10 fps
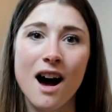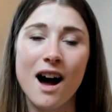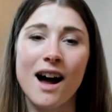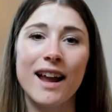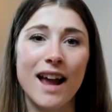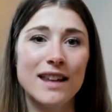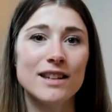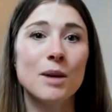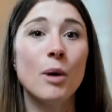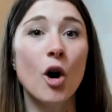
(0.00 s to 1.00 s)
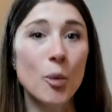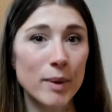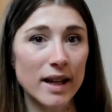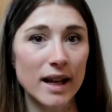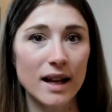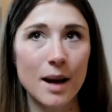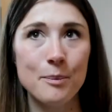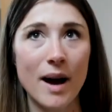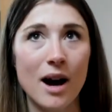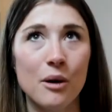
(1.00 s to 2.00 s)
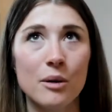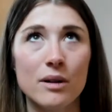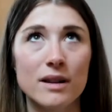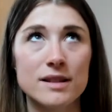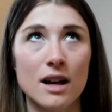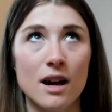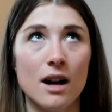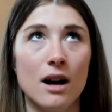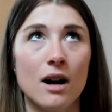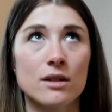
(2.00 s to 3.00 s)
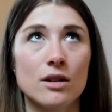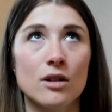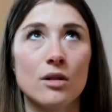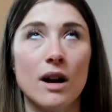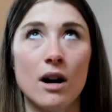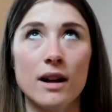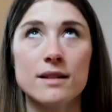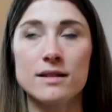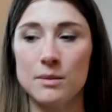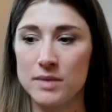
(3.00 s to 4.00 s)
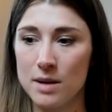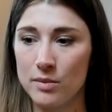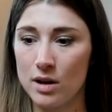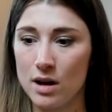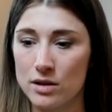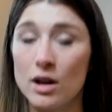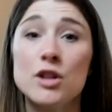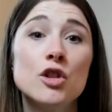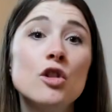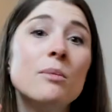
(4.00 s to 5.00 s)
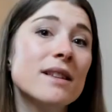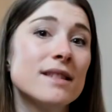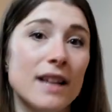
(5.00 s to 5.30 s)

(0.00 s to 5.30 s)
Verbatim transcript: I ended up opening about, let's see, October, August, September, October, two months